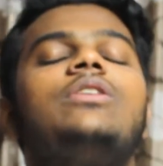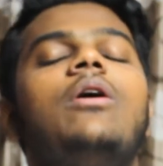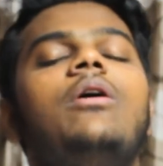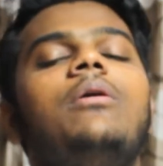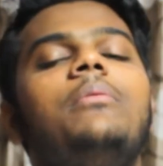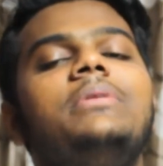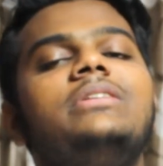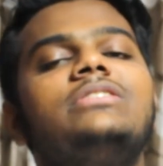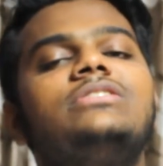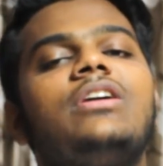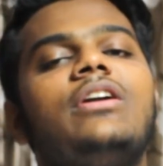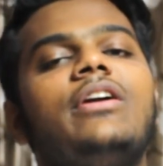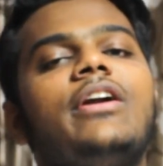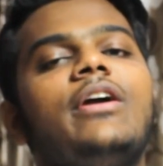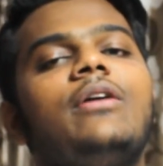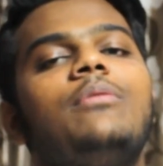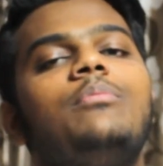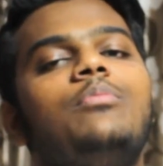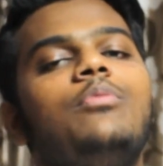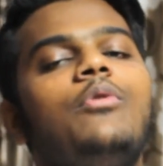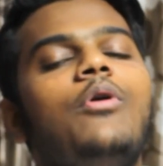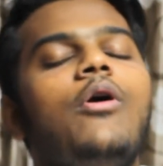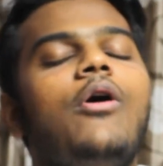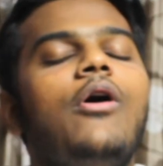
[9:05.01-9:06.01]
All means a lot of
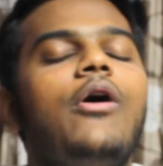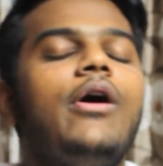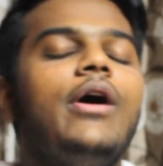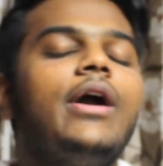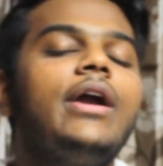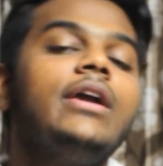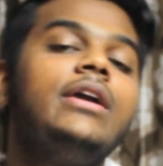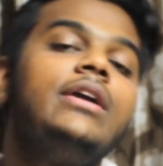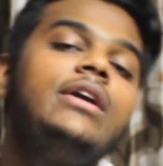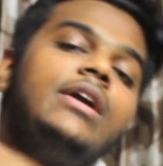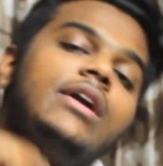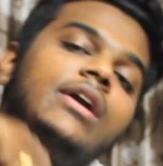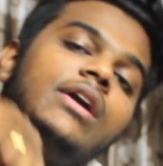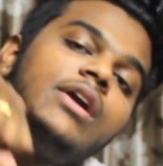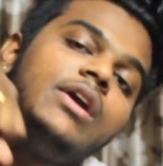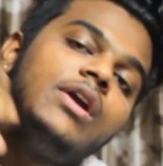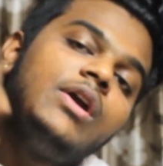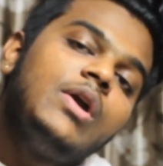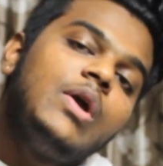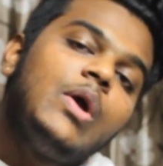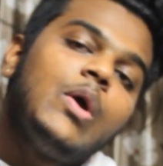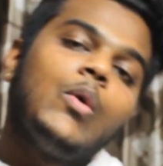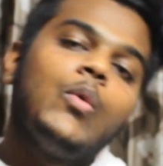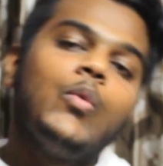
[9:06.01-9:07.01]
your boy.
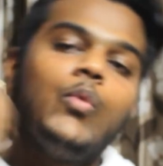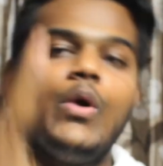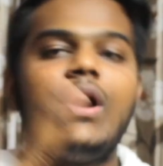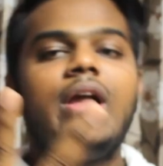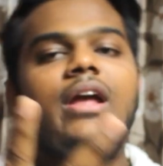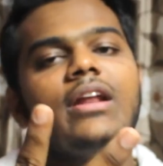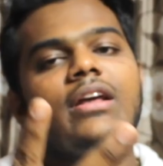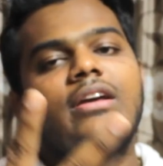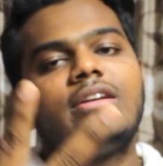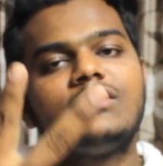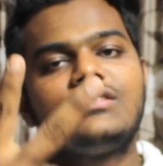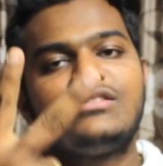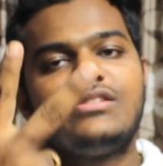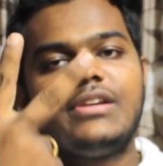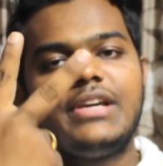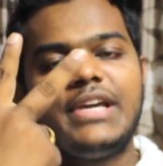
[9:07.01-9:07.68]
Winish